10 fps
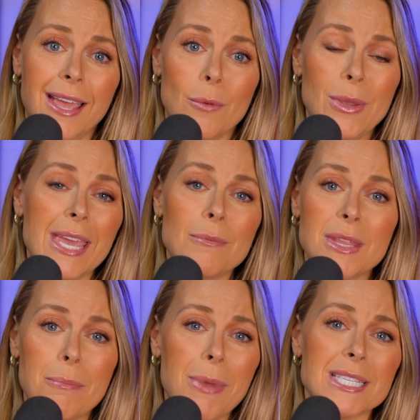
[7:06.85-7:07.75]
We can't be
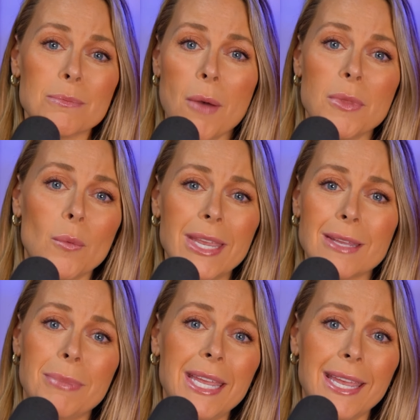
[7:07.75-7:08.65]
the best mom that we
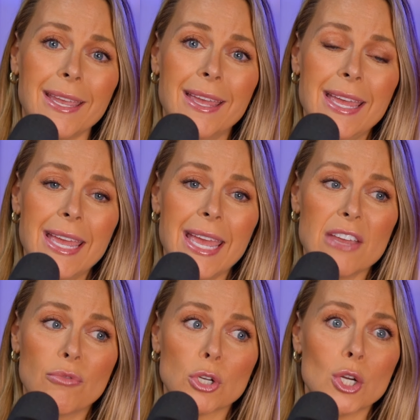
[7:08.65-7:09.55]
can be
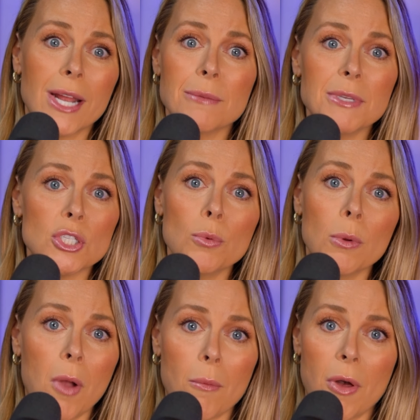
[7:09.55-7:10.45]
if we're trying to be super
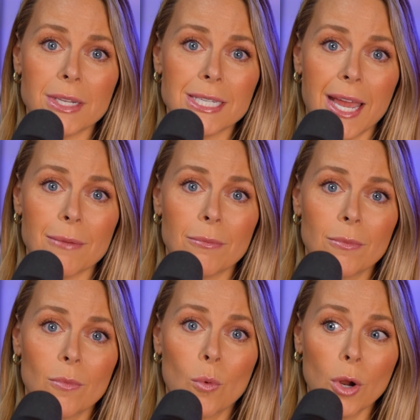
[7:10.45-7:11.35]
mom all the time.
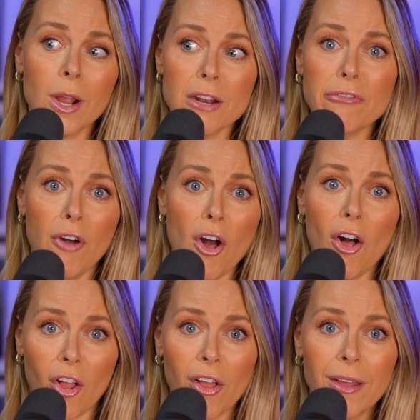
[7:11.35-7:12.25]
We're going to
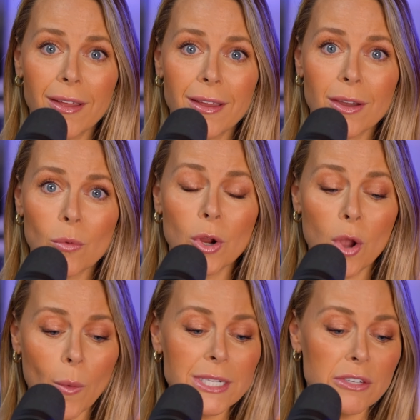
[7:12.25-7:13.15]
fall. We're
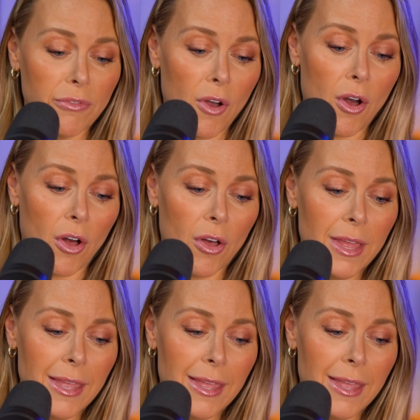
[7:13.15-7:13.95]
going to fall.